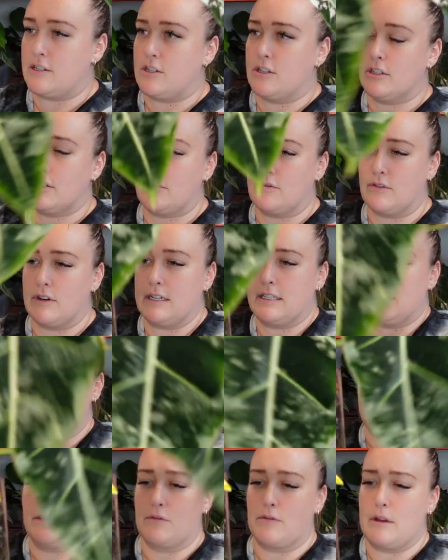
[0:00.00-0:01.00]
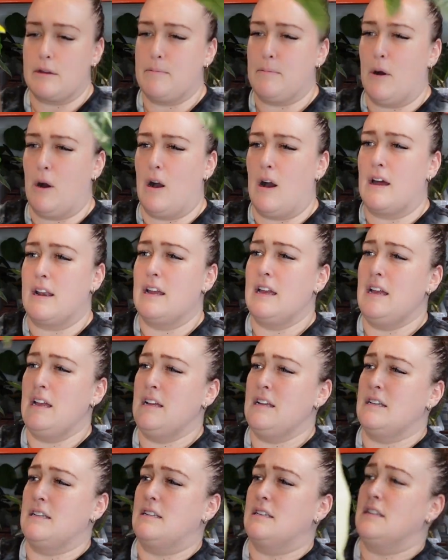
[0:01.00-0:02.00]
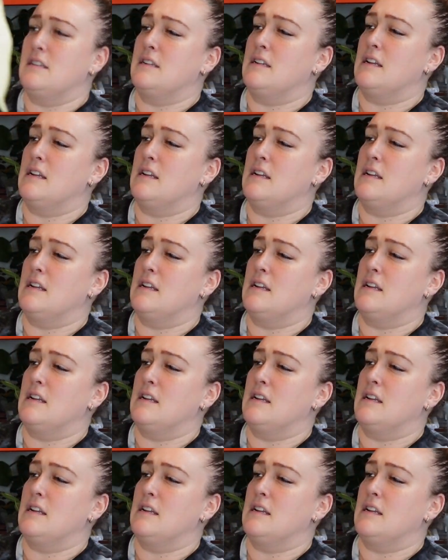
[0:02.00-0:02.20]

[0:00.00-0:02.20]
just recently repot it